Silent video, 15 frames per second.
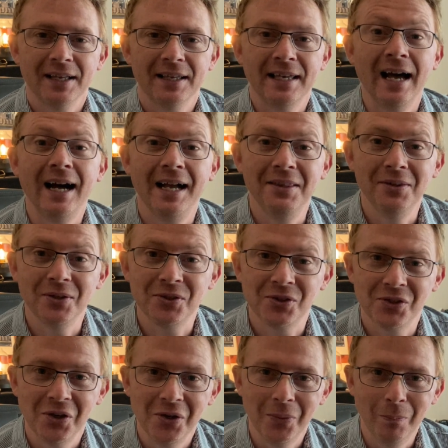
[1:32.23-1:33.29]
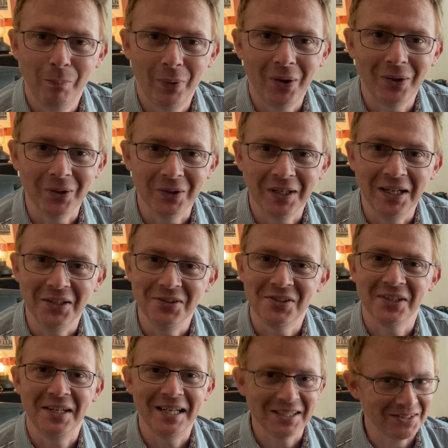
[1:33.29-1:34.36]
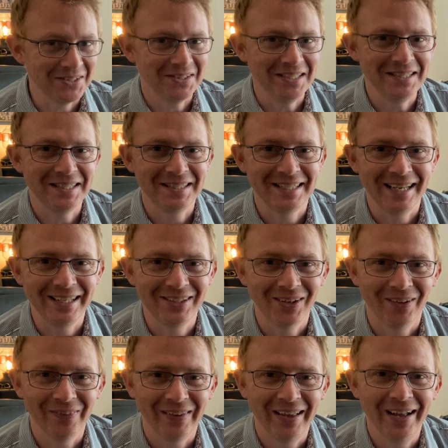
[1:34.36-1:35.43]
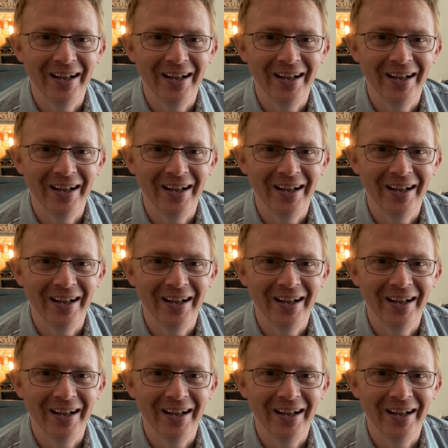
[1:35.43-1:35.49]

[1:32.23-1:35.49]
kindness, bottle and tenacity to take on.